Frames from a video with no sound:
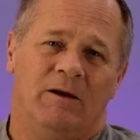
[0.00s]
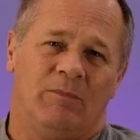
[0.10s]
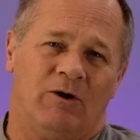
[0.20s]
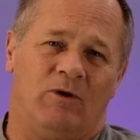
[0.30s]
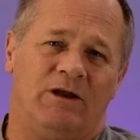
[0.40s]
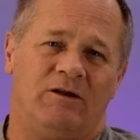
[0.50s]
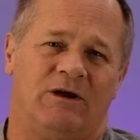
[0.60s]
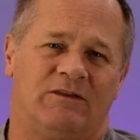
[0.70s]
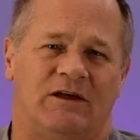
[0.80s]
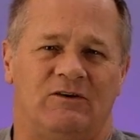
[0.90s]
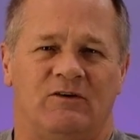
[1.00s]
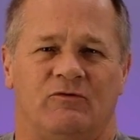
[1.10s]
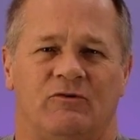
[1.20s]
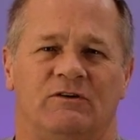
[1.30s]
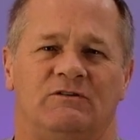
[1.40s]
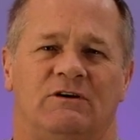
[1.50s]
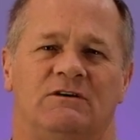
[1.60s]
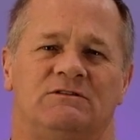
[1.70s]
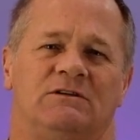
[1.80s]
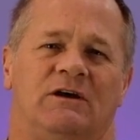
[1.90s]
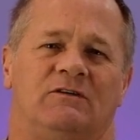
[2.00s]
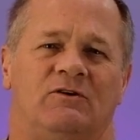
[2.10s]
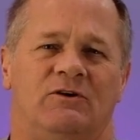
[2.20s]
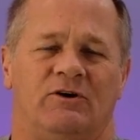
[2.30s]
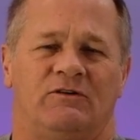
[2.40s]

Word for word: But I wanted to make that differentiation as clear